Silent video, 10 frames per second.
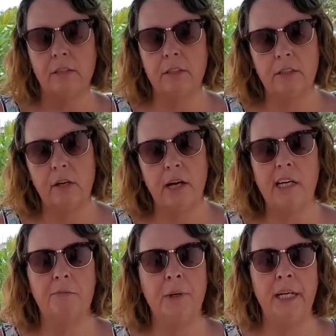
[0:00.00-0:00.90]
There's not
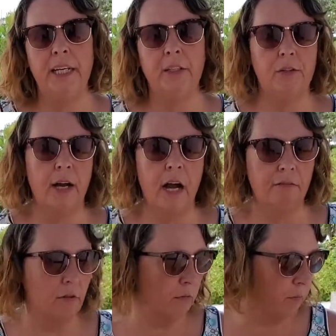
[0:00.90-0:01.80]
enough money in
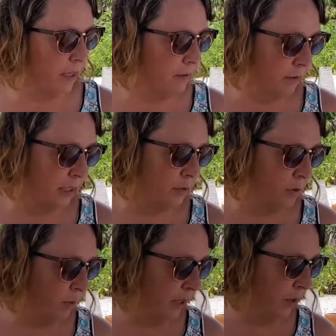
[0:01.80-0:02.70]
travel, but it's
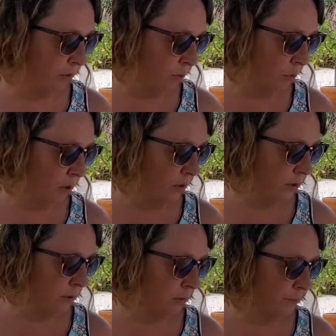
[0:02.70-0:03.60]
what we can afford.
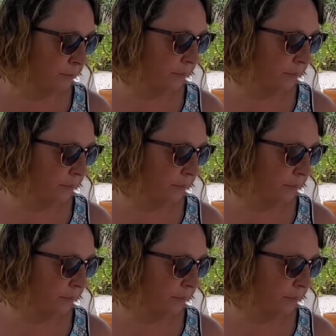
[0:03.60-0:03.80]
So